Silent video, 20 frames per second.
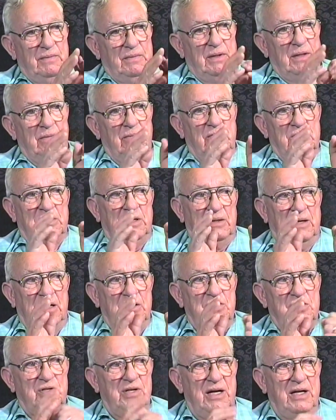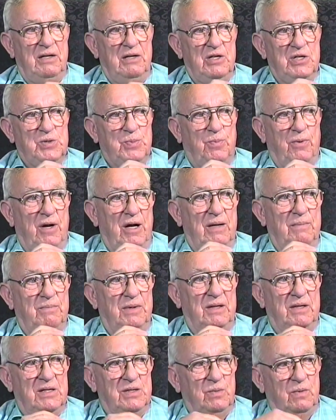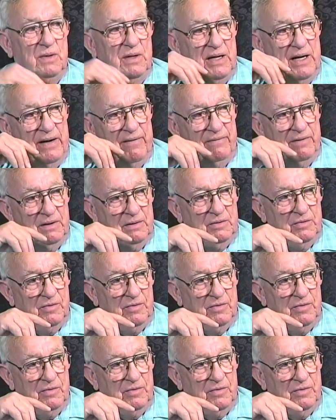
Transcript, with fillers: it was a nice shady spot because we're have,